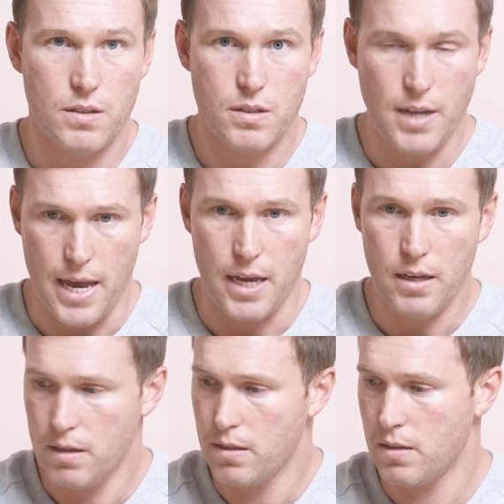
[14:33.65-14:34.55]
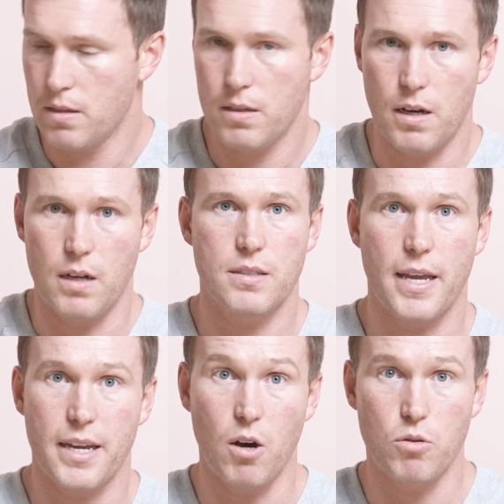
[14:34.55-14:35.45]
Stagg,
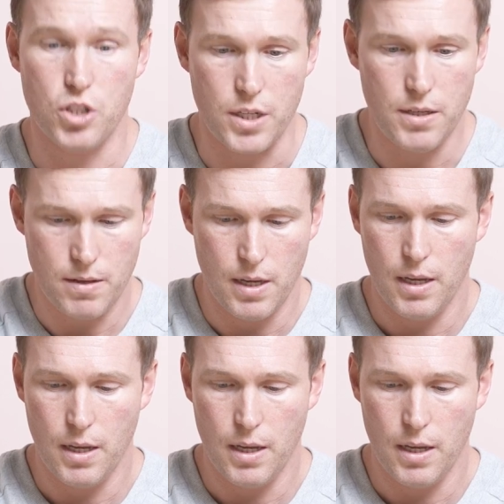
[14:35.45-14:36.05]
Stagg OG.